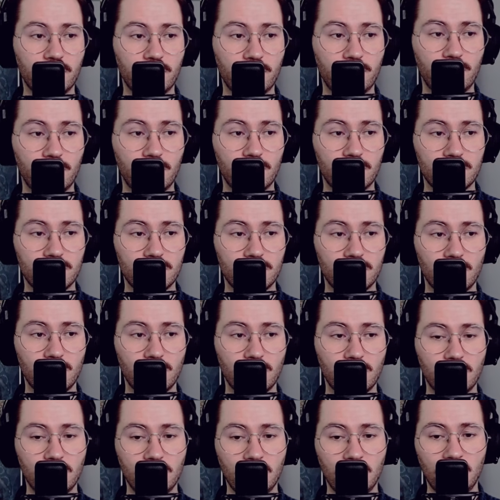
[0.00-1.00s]
4.
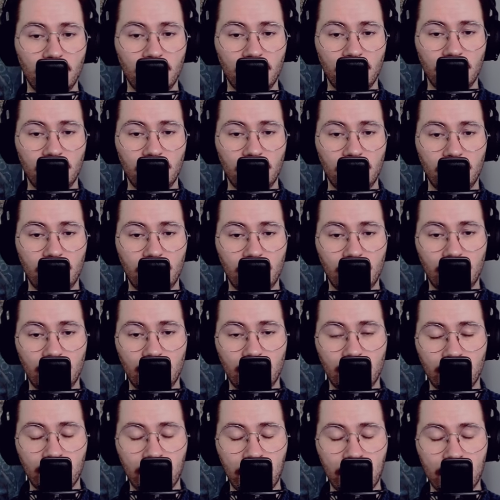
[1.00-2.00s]
So
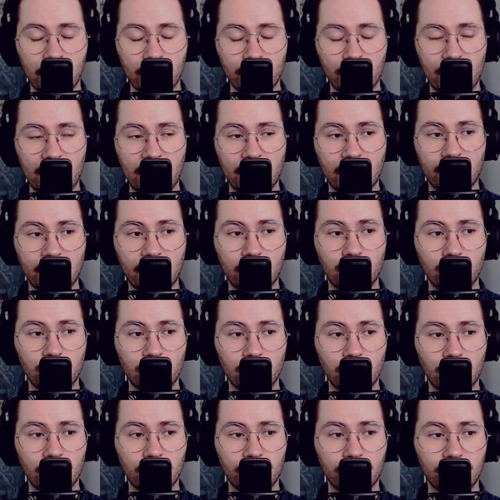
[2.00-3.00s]
playing a
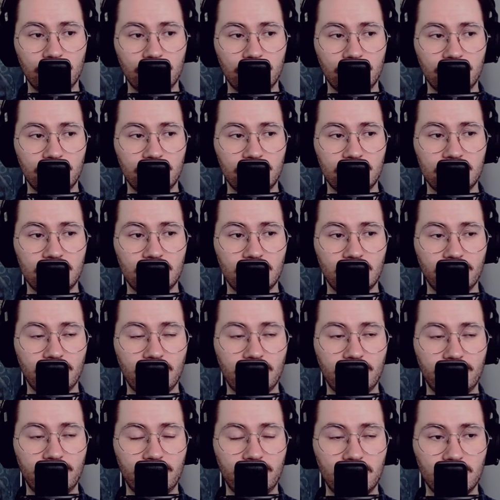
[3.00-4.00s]
2-drop instead of a
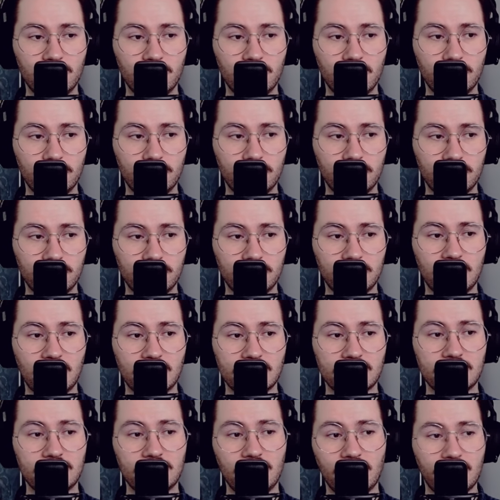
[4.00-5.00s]
3-drop,
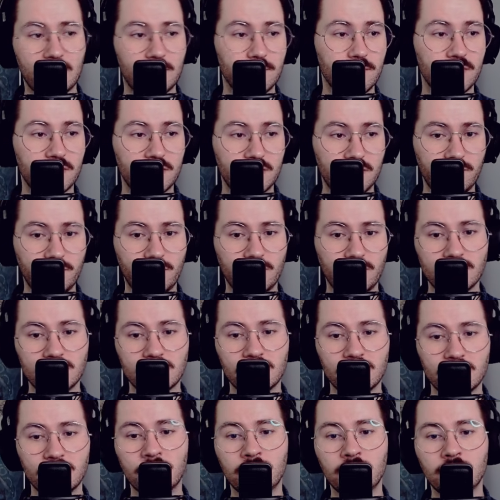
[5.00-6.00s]
that's like a big difference.
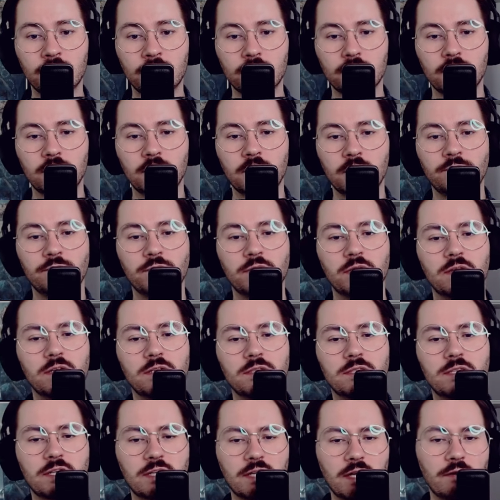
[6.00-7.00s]

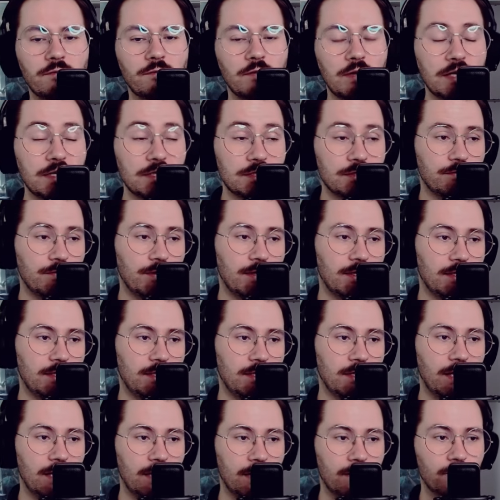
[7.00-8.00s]
The curve is fairly
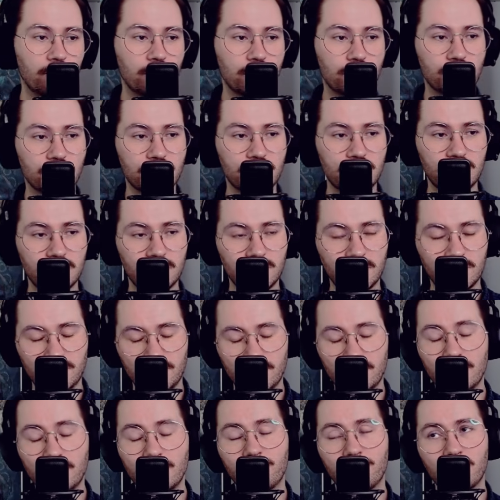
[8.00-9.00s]
high, which was
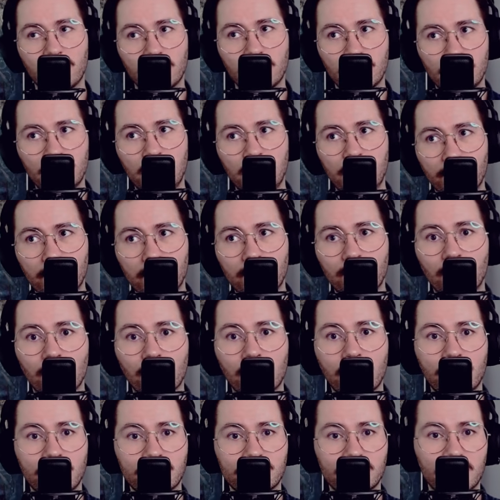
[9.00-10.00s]
even more
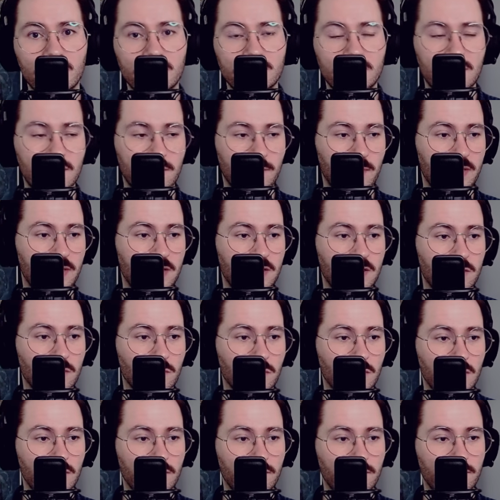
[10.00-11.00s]
exacerbated
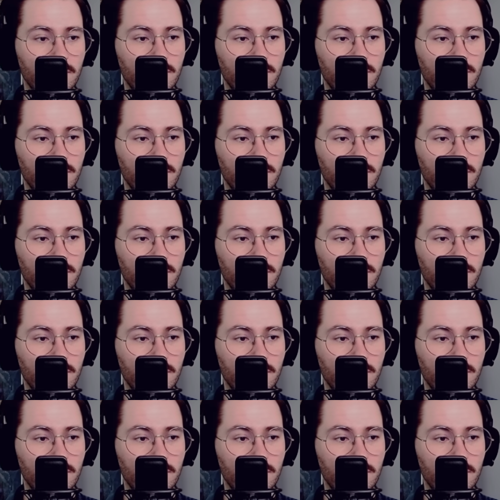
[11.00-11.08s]
with